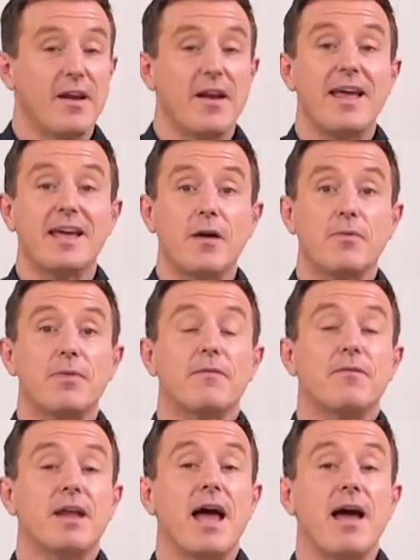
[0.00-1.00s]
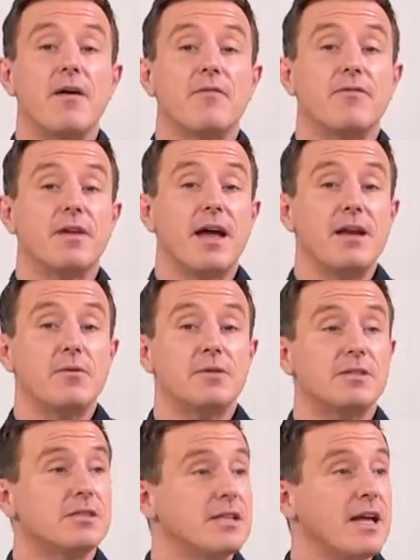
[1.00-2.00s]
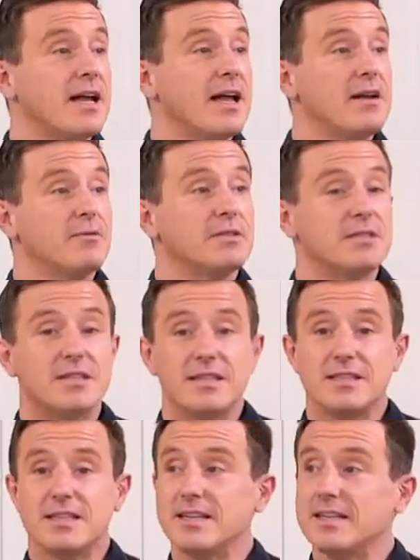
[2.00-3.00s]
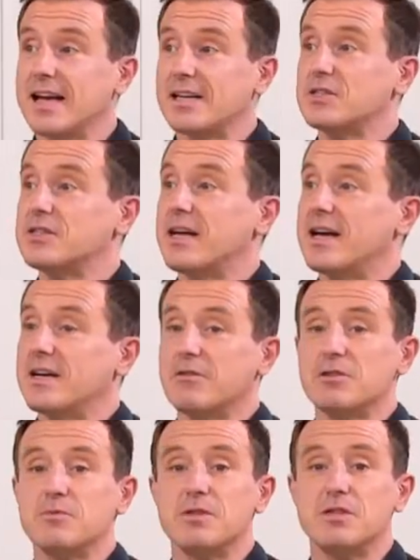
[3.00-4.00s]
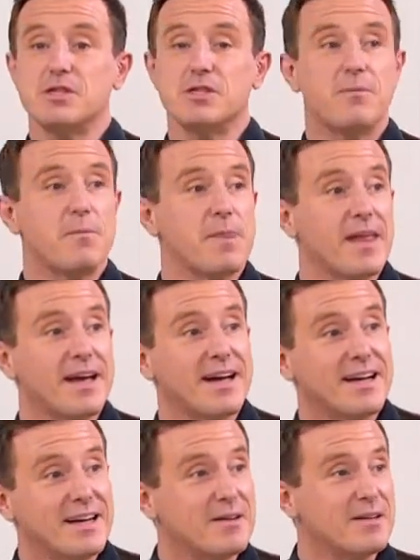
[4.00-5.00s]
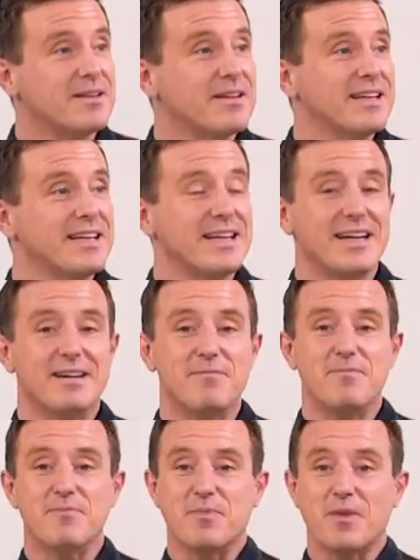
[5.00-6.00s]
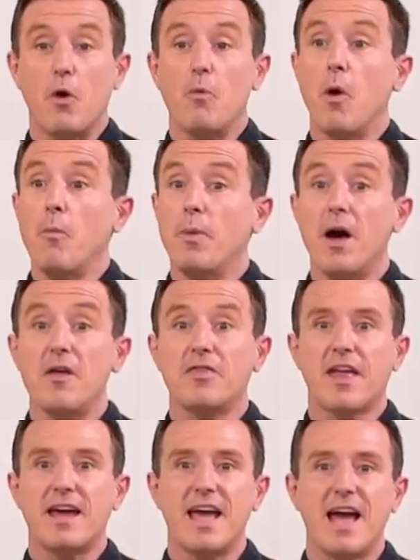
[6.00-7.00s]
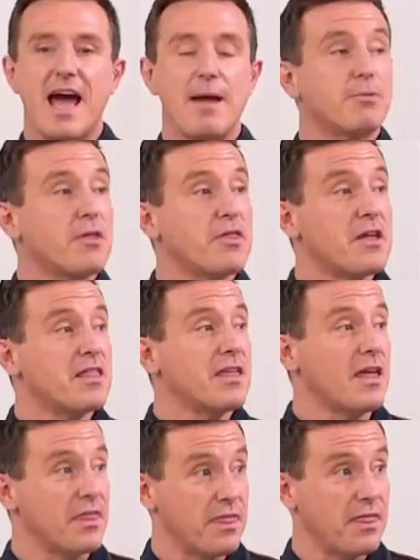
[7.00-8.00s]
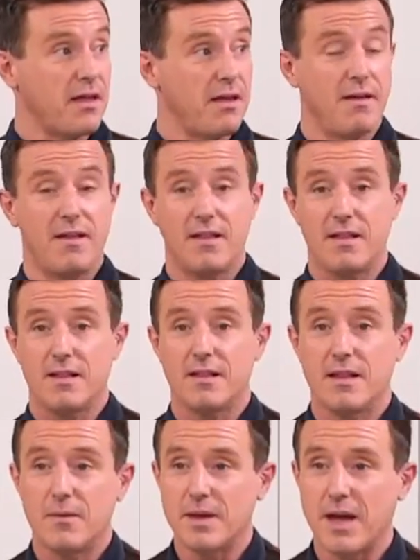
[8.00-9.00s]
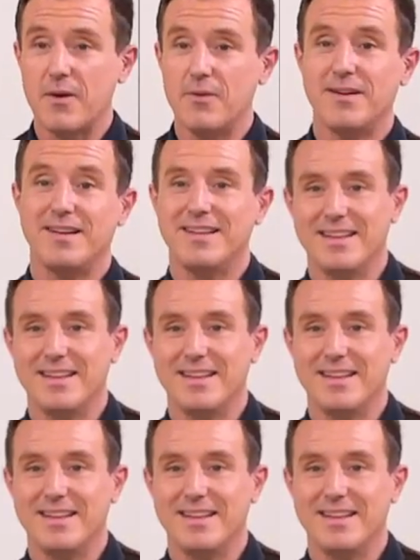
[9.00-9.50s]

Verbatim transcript: There you go. Uh, if anyone's, uh, anyone's listening next uh, Christmas, uh, um, oh, or birthday, yeah, April the thirtieth. There we go. Your